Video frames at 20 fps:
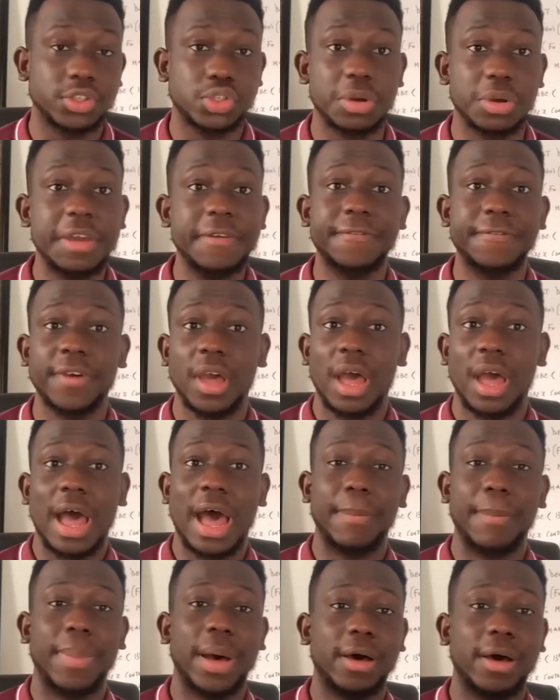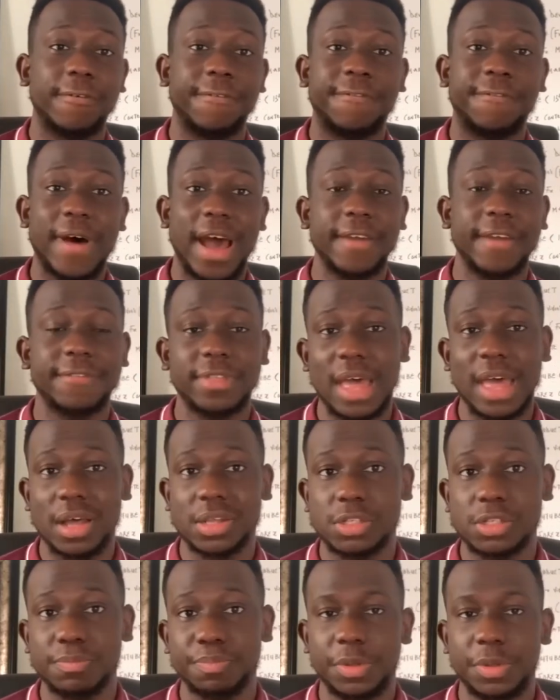So if about
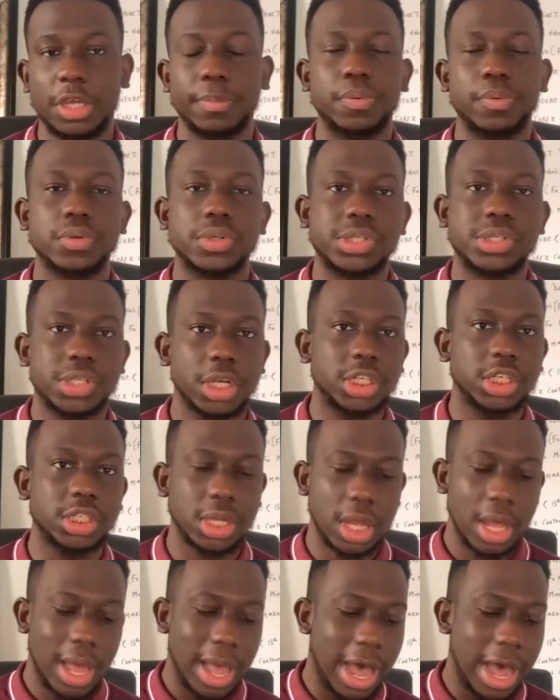5,000 people search